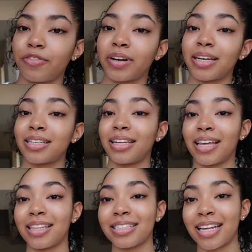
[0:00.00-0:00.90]
We're gonna lay
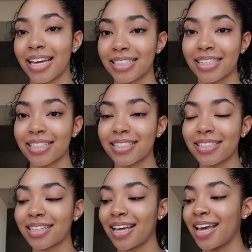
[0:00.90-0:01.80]
these edges
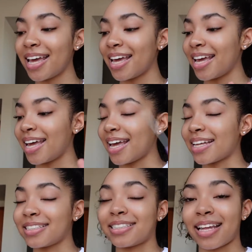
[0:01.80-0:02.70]

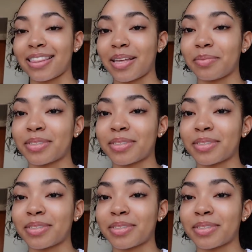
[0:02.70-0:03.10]
and set them.